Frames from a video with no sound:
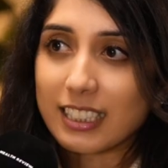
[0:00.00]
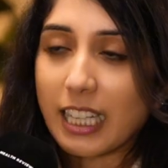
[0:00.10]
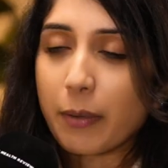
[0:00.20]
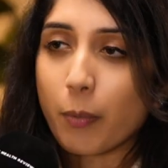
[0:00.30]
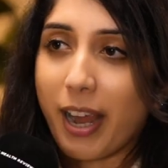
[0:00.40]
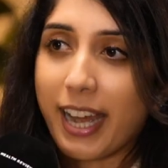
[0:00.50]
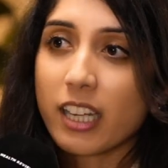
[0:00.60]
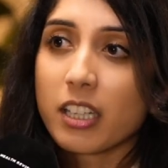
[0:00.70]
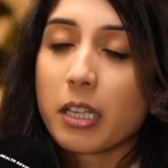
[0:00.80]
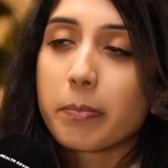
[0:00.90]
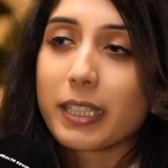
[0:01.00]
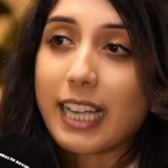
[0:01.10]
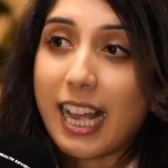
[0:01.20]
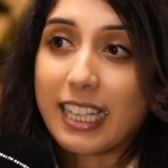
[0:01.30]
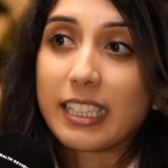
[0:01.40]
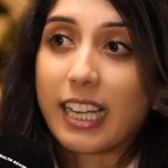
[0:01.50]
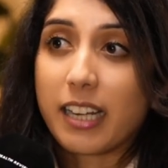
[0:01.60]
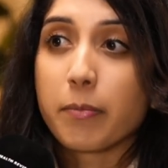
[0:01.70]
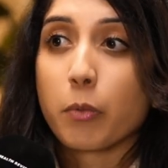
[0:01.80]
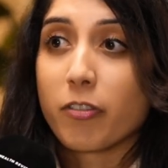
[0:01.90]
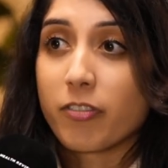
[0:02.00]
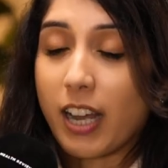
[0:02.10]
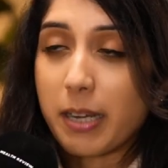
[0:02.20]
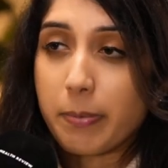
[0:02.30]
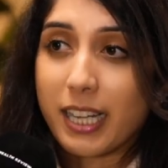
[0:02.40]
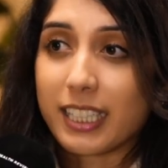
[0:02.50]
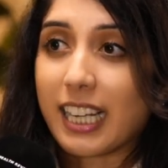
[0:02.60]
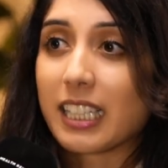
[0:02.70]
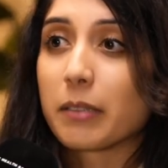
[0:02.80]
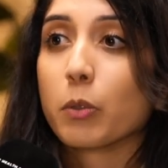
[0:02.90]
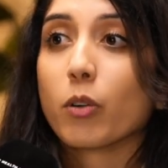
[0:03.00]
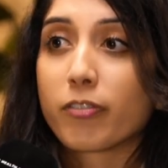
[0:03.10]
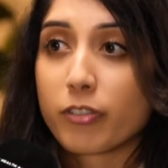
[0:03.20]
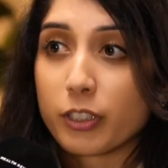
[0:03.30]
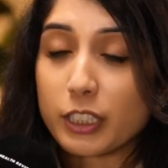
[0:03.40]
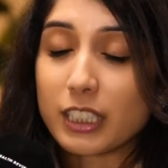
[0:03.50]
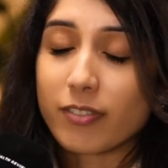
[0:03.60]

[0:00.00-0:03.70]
same way, but getting in more fiber, getting more fruit,